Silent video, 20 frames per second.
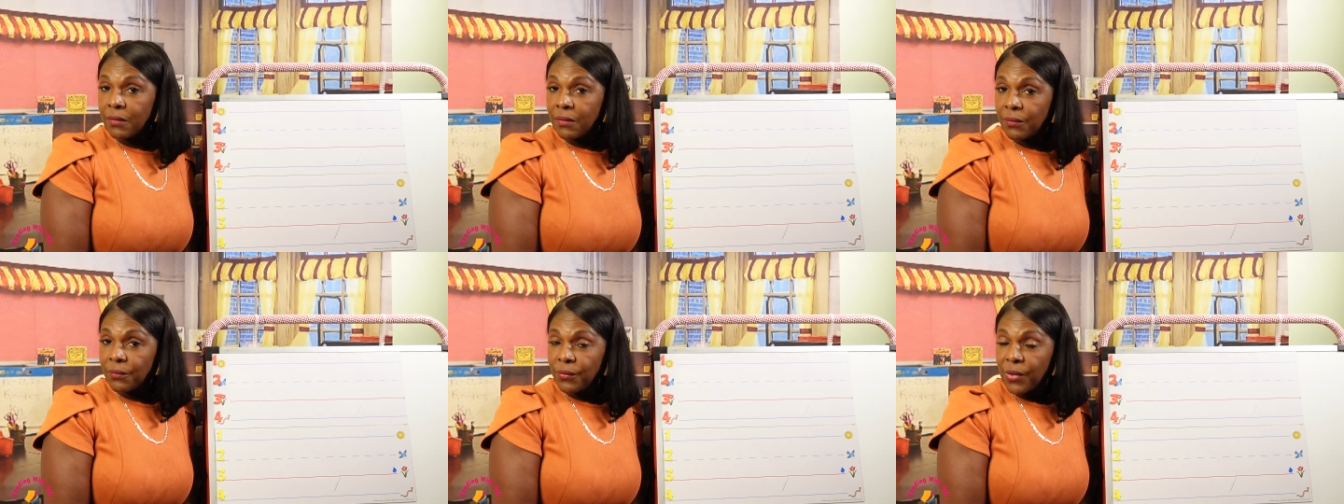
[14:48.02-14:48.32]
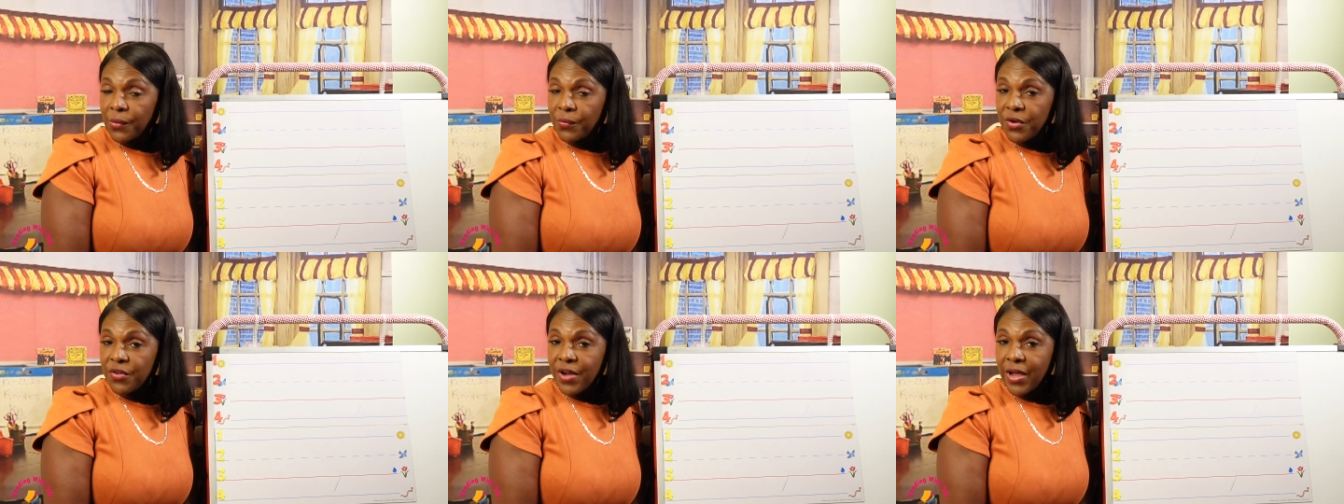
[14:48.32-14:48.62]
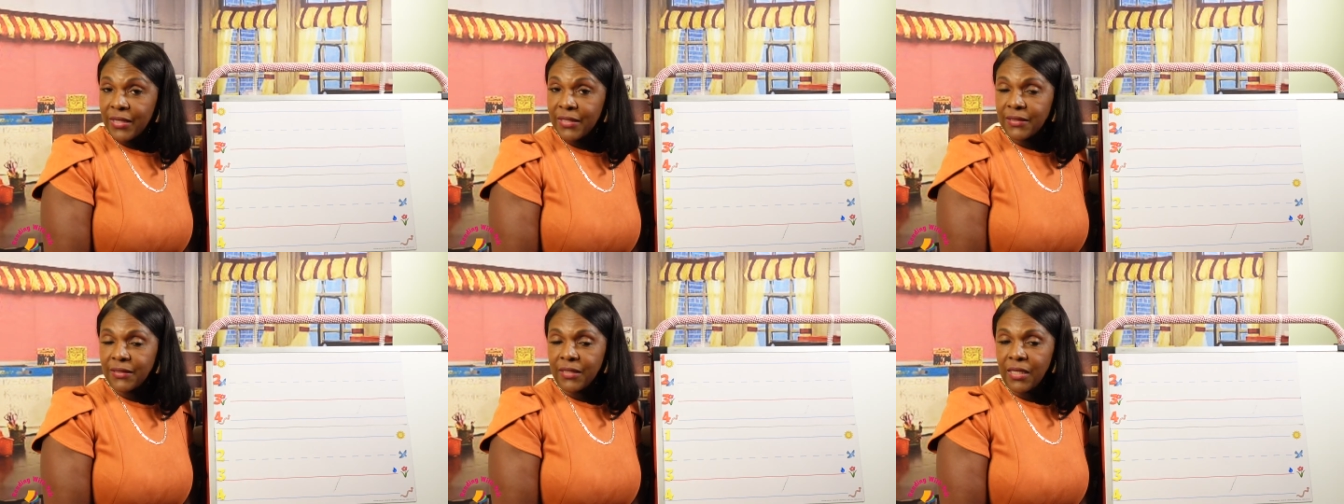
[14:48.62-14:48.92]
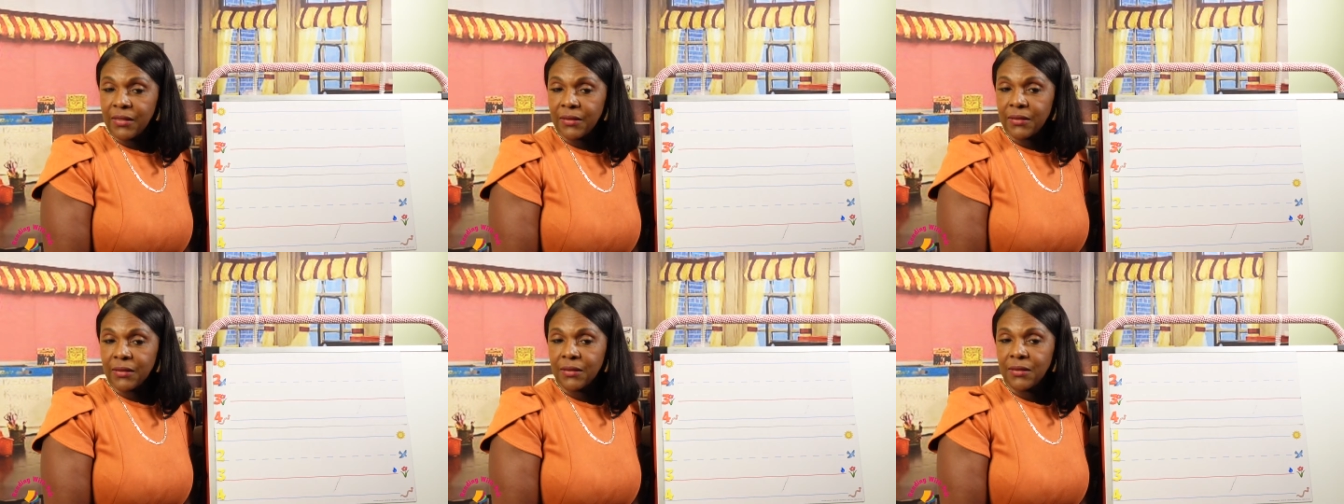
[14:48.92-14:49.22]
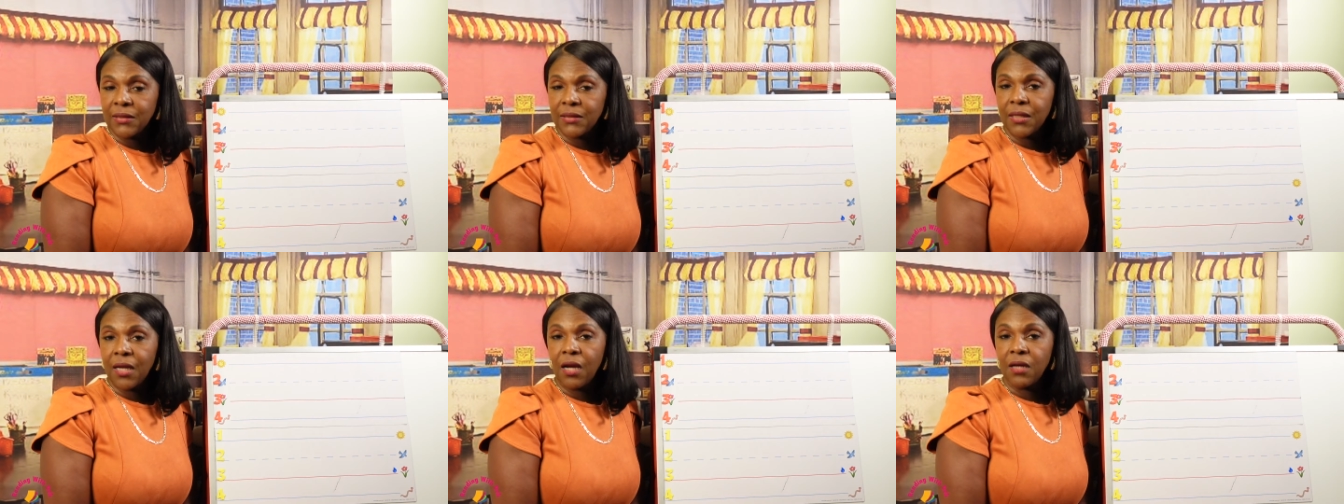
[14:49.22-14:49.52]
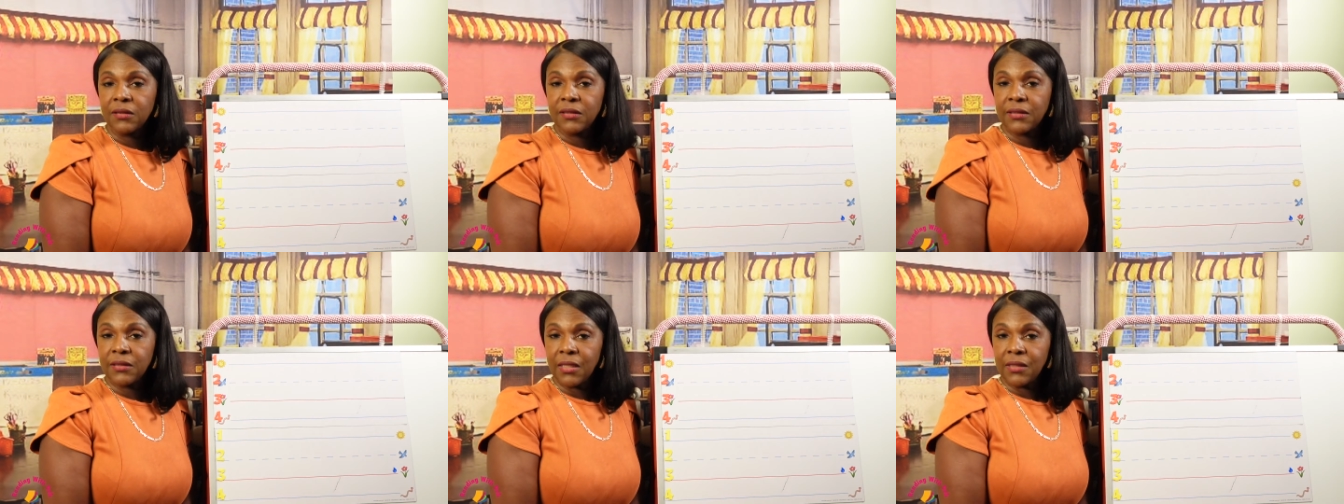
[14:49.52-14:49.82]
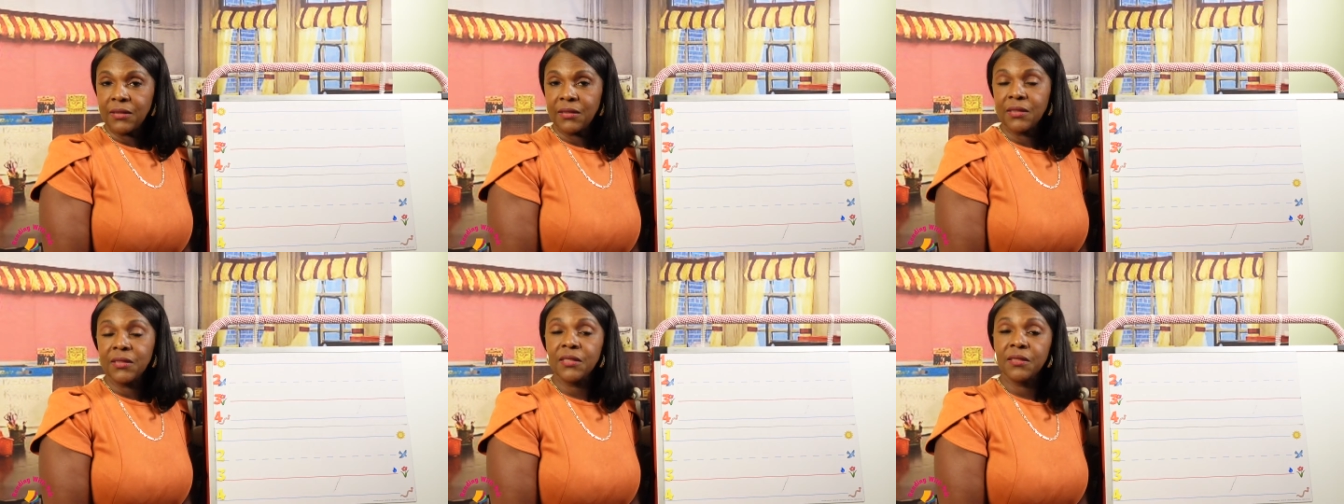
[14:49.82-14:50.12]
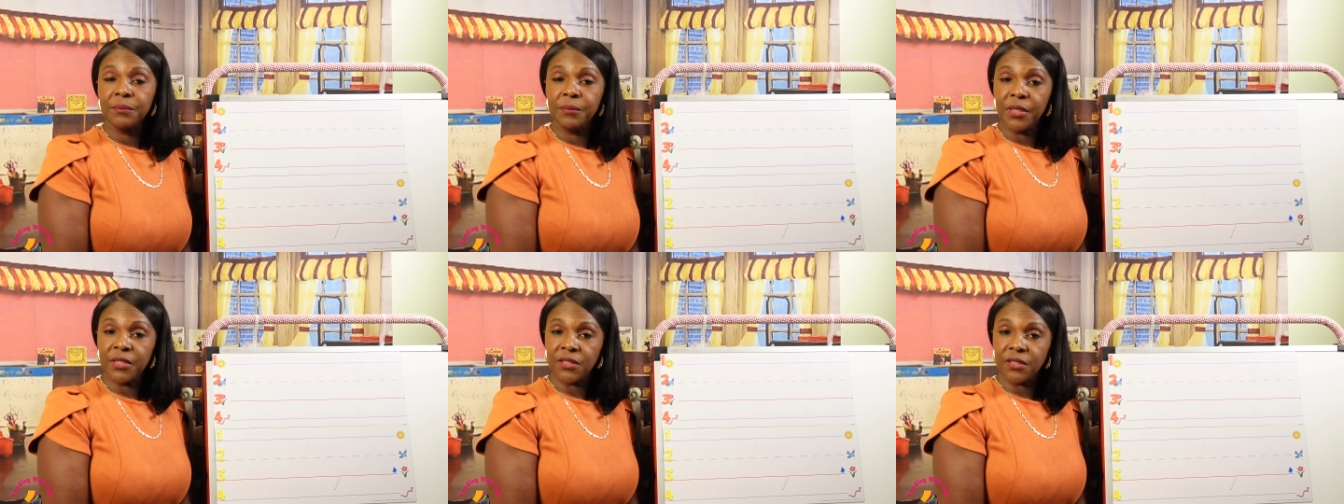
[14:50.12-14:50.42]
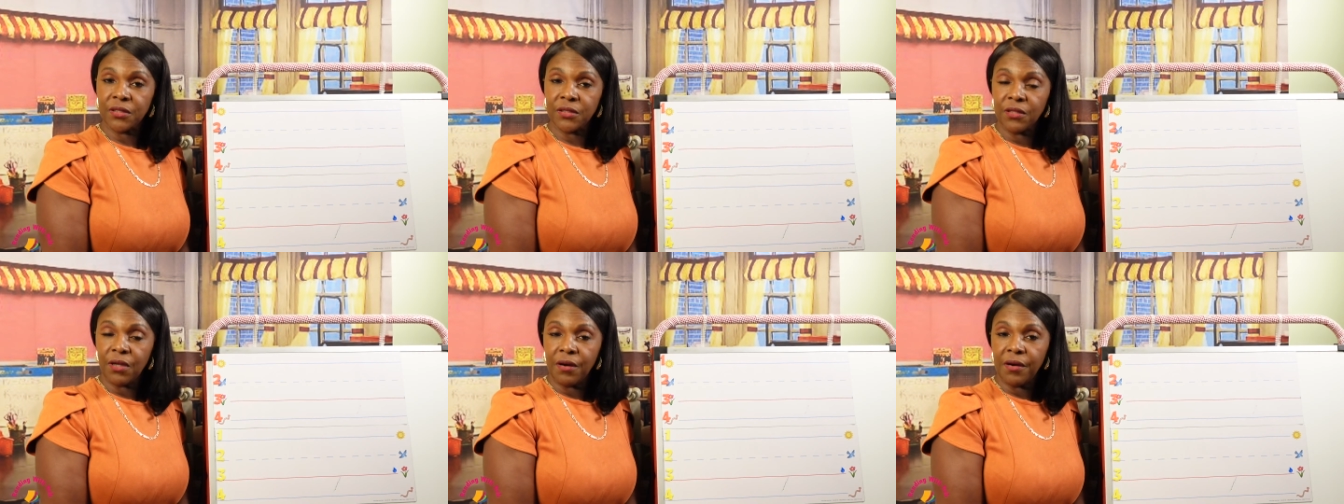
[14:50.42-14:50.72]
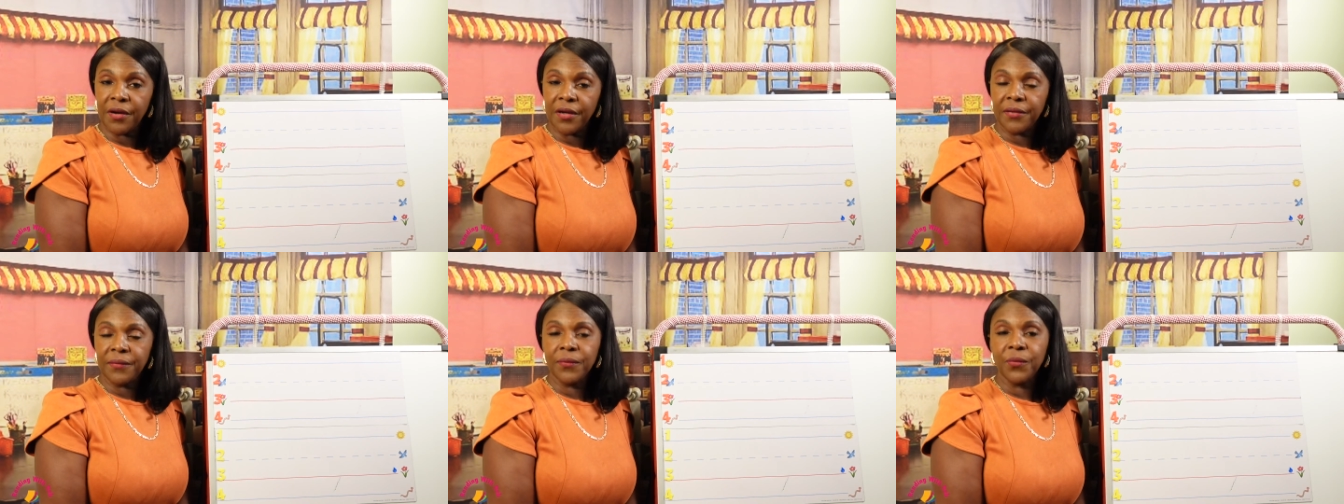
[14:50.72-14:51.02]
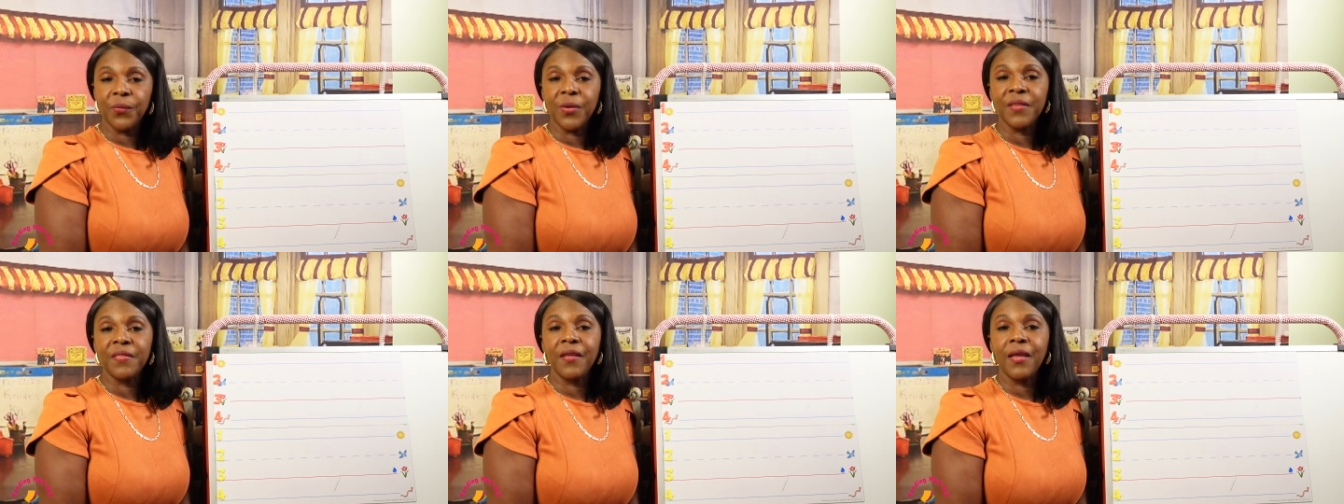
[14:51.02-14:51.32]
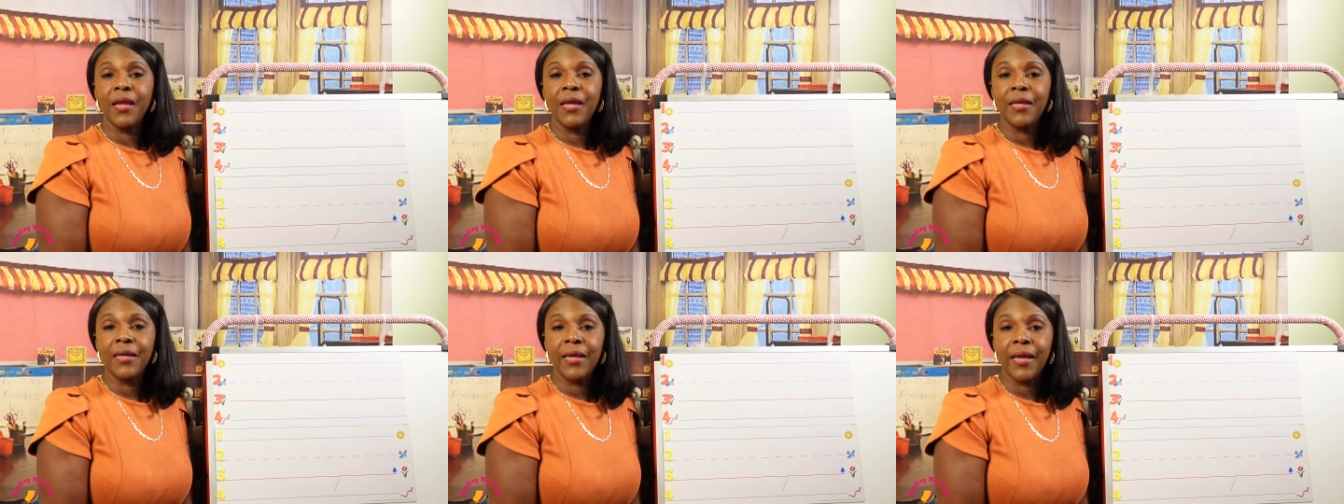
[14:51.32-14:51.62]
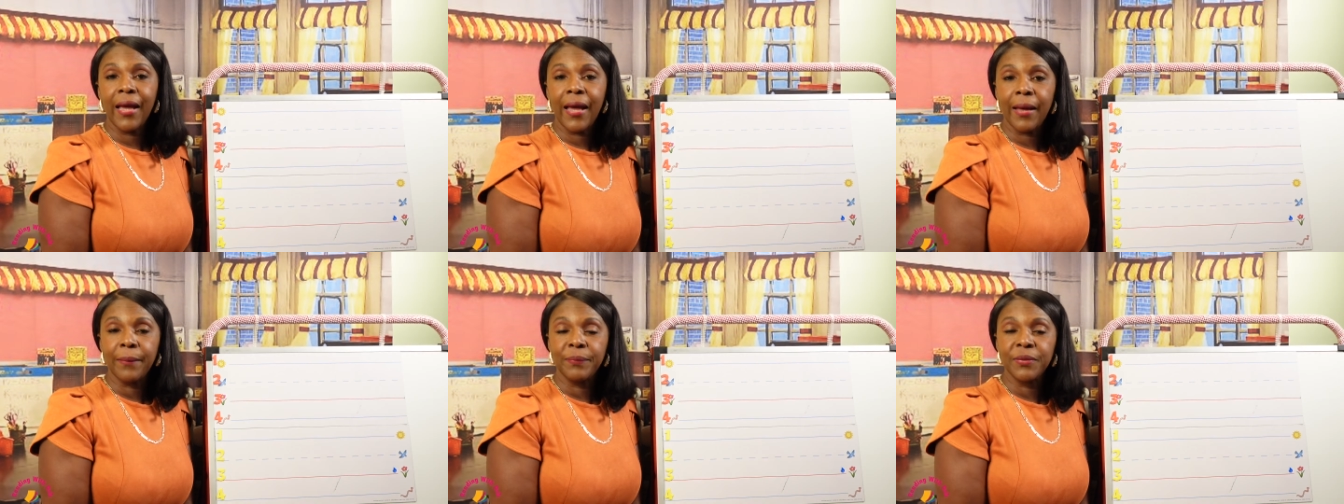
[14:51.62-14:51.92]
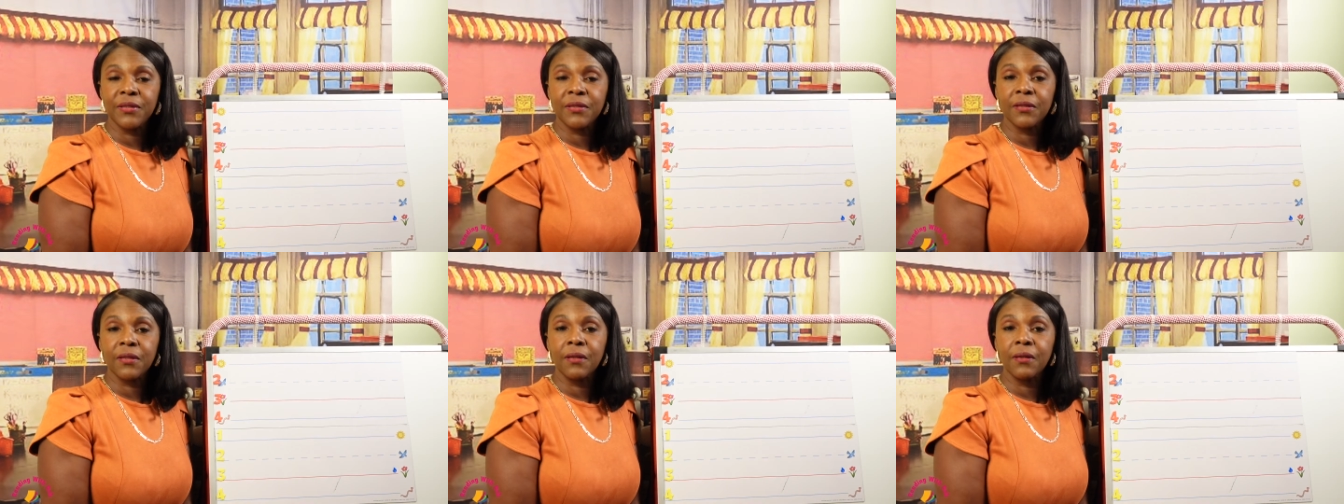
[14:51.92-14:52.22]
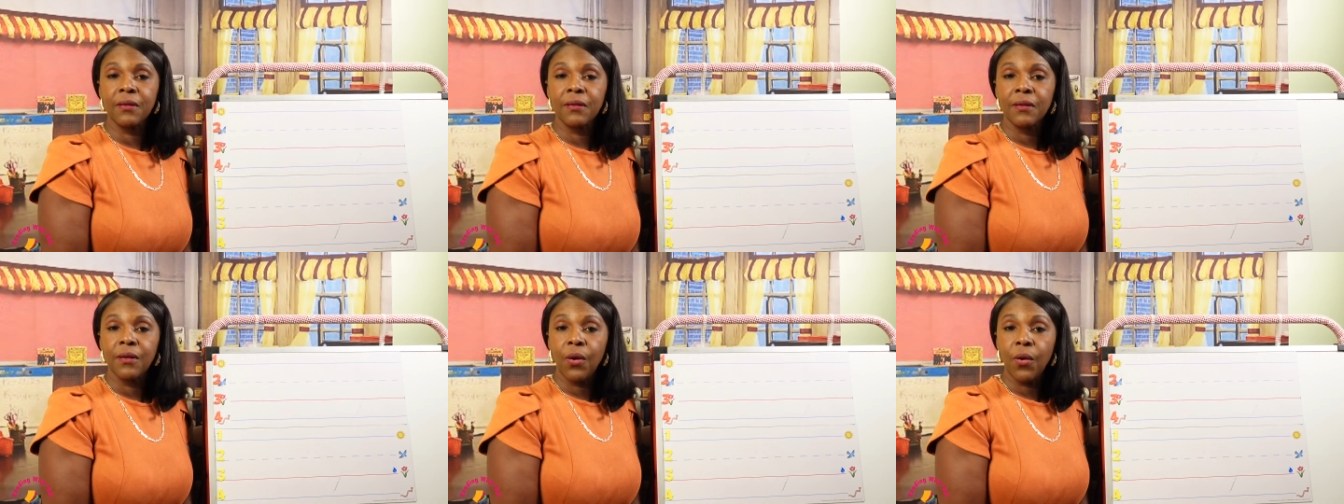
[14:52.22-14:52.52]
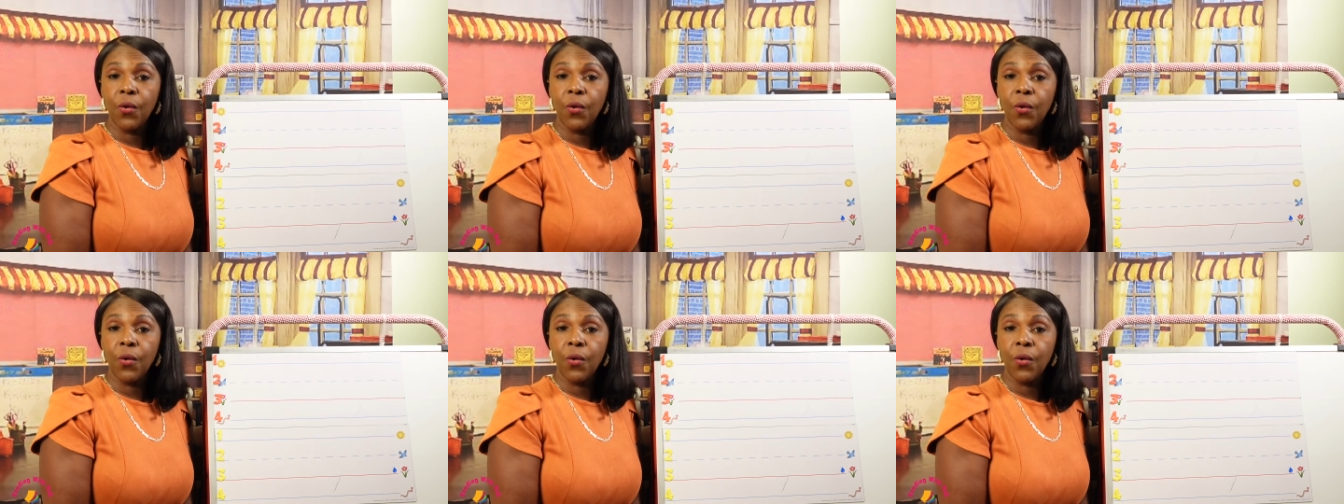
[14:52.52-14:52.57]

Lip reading: when we write a sentence, our sentence must start with a capital